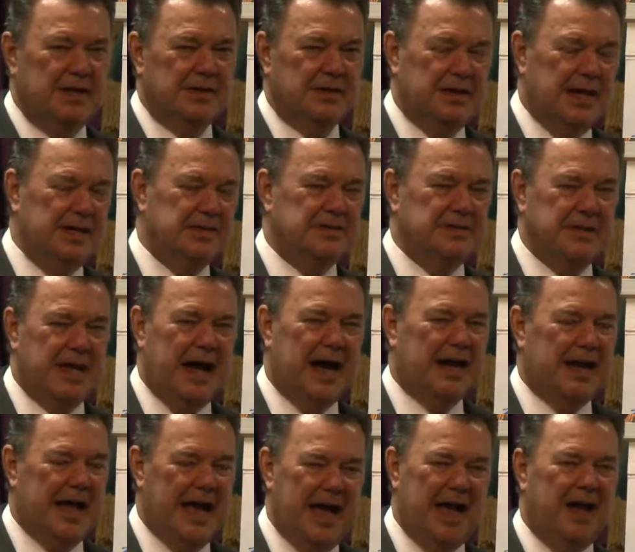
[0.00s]
does not
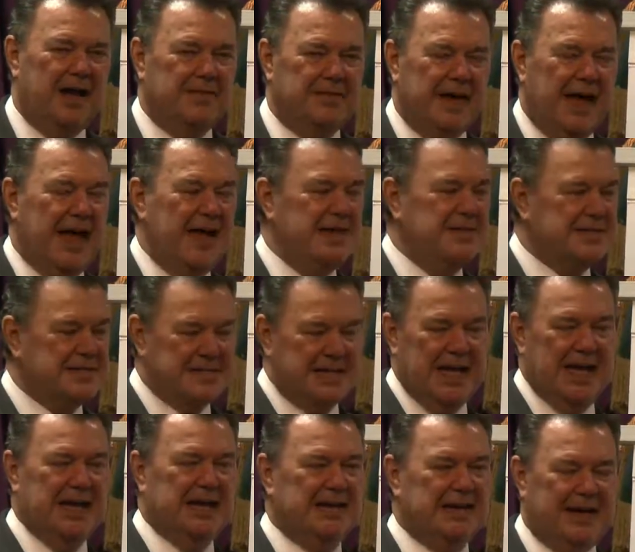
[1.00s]
have a
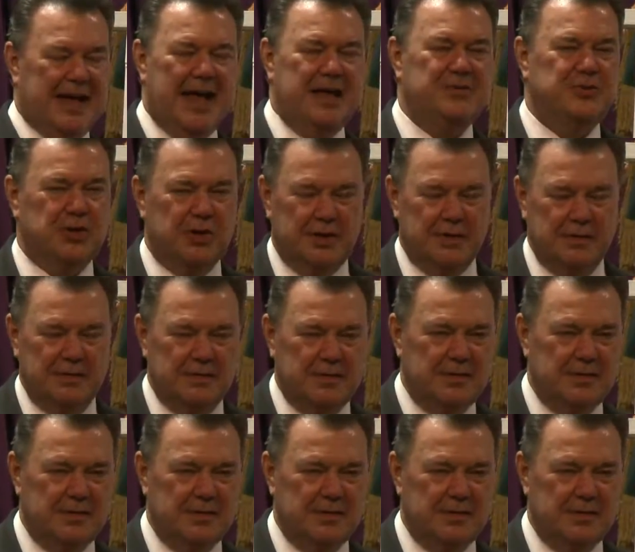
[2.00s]
sin nature,